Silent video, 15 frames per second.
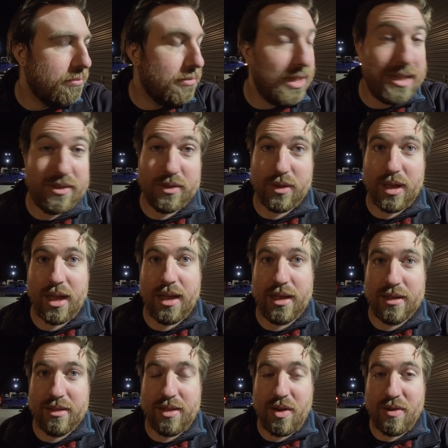That's okay.
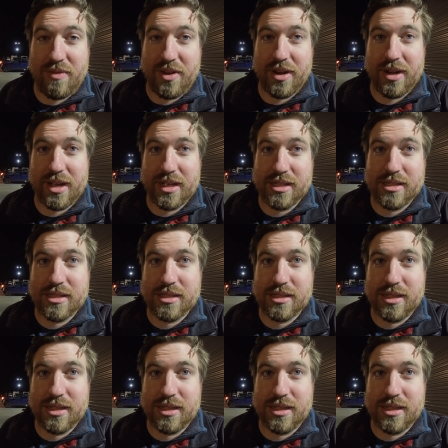They're very nice,